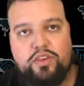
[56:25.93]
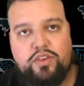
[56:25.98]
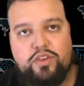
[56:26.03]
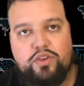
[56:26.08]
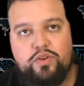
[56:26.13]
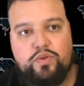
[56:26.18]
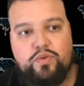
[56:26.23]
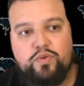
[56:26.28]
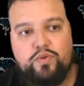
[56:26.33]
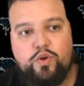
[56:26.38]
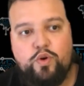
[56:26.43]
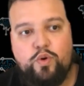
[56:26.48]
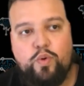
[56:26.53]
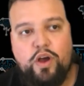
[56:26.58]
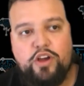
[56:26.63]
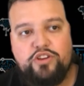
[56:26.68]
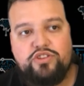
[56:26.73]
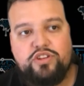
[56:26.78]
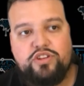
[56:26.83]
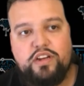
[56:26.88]
you
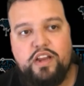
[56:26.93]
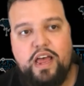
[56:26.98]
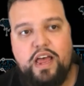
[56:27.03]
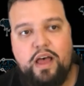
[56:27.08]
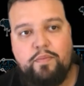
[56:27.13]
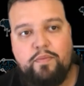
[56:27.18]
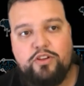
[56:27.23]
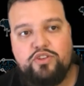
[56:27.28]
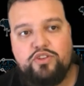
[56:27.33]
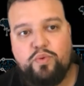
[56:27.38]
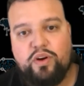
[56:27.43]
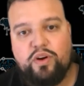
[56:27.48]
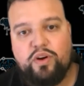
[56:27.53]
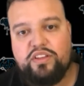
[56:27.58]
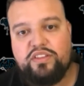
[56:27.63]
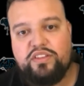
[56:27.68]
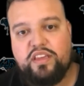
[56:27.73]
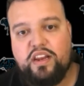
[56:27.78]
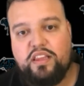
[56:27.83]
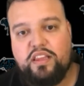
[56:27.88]
question how much
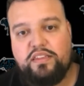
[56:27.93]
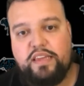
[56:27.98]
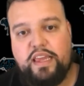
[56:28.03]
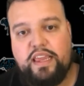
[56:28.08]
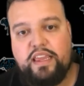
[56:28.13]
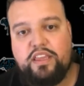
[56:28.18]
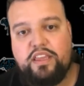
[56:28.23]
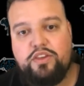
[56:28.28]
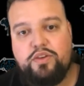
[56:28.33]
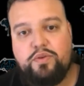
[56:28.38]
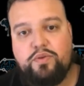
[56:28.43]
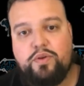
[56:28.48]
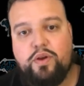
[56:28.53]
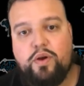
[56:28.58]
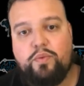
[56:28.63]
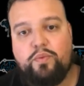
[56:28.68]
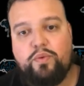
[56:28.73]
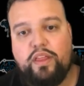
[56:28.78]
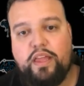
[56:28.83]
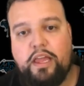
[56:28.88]
work it's going to take, and you
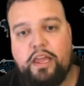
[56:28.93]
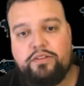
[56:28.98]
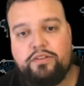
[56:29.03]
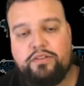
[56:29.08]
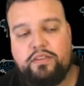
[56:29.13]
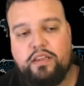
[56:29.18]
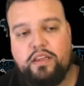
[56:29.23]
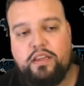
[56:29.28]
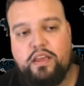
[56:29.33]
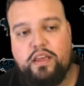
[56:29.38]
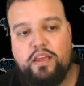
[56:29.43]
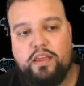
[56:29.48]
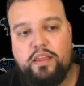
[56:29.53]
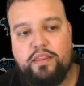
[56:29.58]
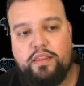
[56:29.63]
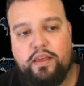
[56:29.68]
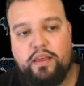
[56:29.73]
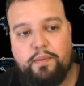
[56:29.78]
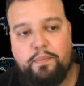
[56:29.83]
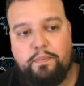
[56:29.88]
don't realize
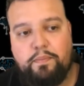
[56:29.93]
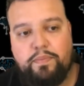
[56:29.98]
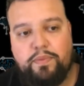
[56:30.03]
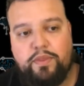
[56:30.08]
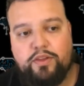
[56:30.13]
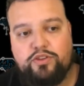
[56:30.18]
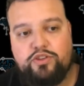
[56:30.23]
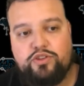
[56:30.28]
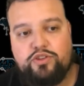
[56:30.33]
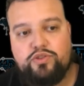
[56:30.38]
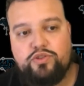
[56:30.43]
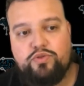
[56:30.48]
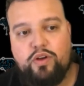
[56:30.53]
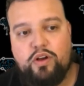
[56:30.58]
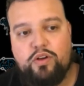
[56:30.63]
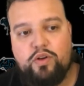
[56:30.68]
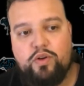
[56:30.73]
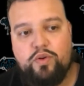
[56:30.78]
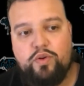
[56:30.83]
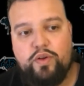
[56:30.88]
the
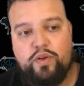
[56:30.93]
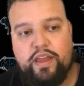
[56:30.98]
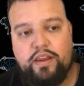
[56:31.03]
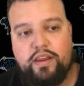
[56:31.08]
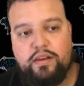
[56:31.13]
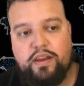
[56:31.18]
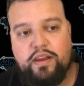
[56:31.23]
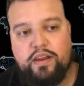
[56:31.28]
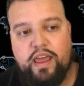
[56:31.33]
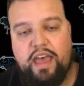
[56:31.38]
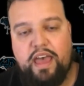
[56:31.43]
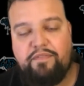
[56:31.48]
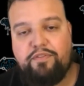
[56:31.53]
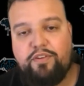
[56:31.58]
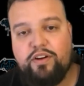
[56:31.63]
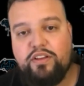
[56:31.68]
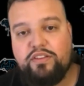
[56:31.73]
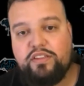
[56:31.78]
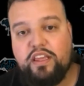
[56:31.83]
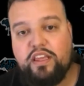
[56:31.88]
struggle and
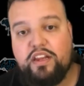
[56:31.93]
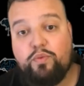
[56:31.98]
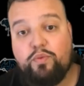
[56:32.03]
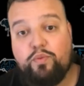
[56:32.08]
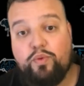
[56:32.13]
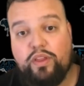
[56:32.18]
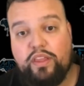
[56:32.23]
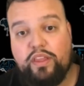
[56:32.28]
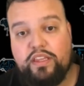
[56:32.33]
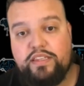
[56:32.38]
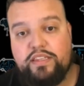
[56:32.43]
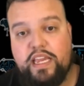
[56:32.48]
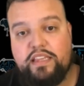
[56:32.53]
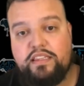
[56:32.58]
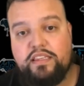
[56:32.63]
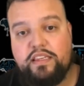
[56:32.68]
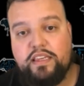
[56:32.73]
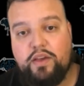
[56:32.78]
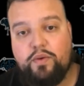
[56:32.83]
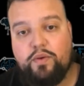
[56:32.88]
effort it's going to really take
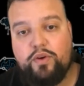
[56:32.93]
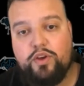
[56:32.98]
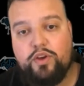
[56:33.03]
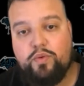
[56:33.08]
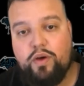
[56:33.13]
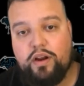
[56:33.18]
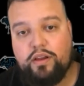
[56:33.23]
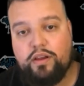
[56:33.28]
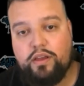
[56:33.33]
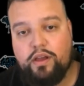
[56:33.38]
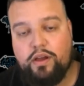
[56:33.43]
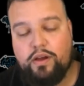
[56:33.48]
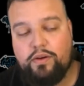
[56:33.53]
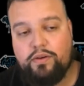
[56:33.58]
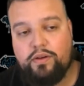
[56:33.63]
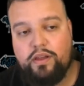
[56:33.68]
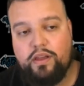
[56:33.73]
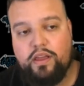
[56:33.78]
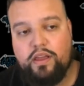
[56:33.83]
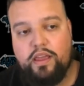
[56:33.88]
to get where you want to
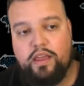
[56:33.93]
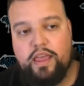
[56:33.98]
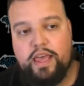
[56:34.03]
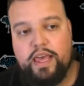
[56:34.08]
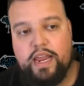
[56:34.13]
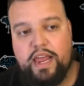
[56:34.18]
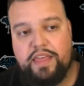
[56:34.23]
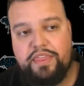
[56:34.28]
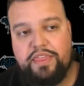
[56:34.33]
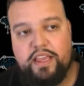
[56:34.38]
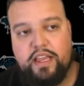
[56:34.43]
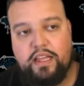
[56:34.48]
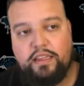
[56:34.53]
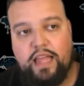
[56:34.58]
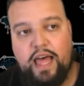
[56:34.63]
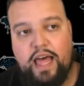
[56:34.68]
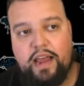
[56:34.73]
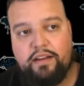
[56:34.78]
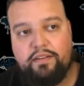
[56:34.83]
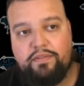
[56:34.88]
go. And I think a
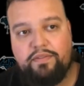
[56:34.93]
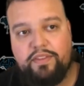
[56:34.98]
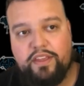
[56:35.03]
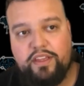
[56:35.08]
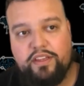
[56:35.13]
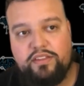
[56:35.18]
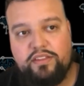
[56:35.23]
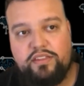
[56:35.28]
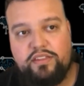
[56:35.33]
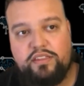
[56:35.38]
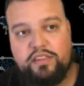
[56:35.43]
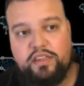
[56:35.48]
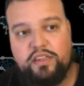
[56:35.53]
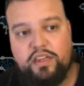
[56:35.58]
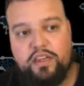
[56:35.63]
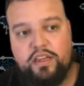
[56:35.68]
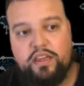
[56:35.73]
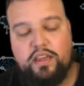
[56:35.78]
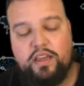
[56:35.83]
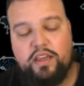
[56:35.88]
lot of this